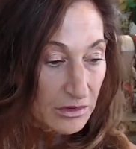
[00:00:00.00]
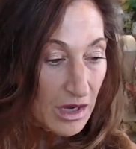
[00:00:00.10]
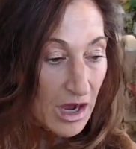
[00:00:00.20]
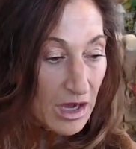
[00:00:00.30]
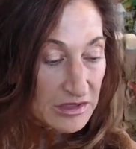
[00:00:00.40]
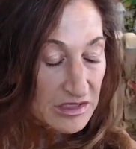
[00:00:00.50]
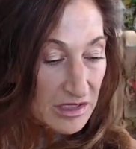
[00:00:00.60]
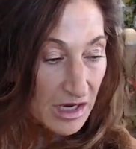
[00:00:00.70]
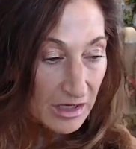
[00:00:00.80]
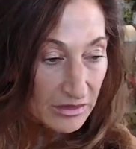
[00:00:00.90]
on
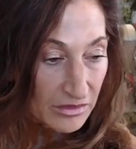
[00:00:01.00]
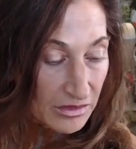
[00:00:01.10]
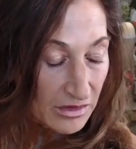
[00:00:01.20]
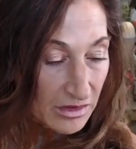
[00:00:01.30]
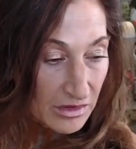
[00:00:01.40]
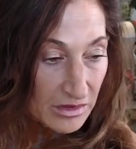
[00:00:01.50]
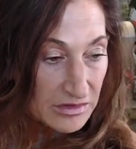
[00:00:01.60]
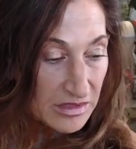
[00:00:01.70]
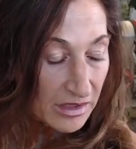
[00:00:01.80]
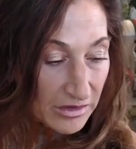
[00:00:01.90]
site,
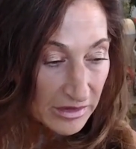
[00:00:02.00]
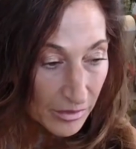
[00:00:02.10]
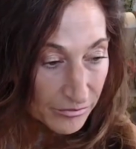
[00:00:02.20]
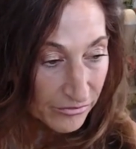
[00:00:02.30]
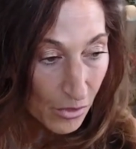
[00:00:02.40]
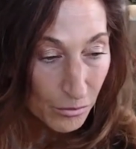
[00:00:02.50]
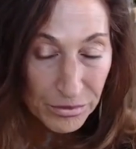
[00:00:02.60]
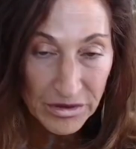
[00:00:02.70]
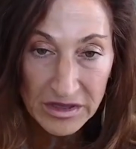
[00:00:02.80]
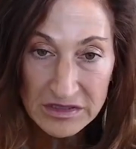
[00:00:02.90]
tearing up foam
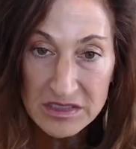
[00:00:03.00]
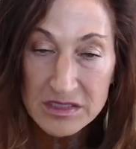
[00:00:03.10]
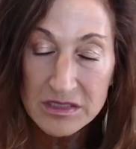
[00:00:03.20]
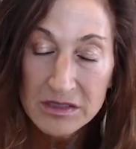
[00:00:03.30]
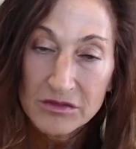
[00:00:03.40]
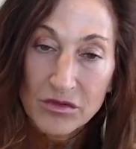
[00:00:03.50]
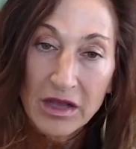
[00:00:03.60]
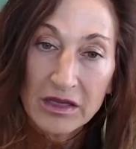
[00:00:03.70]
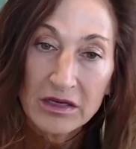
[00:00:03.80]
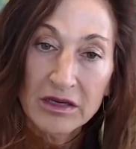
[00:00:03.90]
pits,
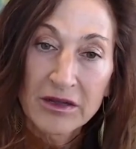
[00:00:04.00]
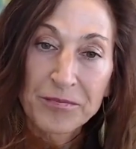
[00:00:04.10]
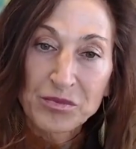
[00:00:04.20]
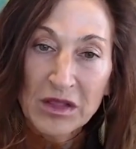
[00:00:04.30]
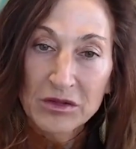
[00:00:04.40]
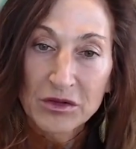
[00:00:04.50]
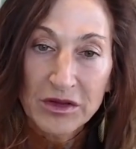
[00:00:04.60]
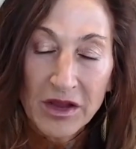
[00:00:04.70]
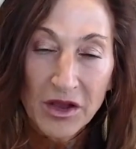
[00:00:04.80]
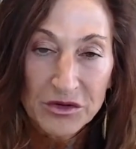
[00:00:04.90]
right?
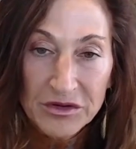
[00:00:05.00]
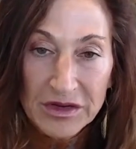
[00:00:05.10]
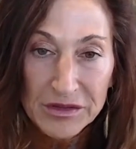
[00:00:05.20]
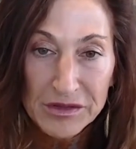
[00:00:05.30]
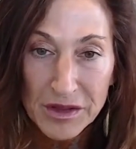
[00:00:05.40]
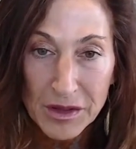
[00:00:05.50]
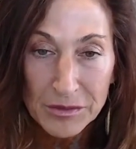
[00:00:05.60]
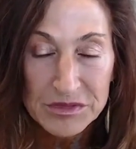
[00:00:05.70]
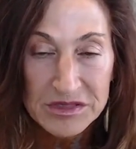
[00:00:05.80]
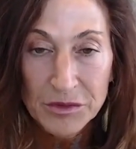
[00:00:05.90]
Looking underneath
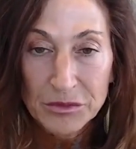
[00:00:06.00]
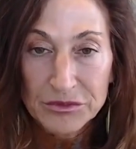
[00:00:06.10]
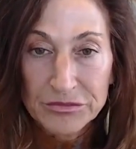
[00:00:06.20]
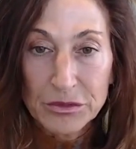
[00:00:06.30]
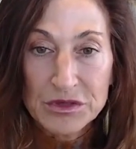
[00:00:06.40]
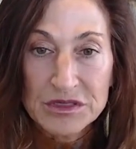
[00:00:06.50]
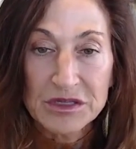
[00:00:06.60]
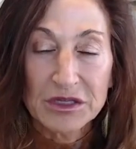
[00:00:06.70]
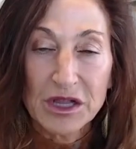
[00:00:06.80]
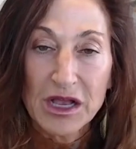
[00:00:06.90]
them, seeing what the floors
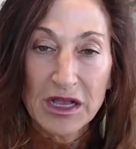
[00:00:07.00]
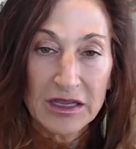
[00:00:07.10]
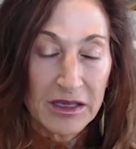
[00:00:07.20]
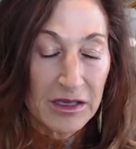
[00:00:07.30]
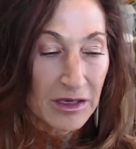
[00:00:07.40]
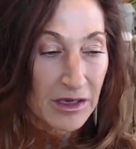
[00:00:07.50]
look like,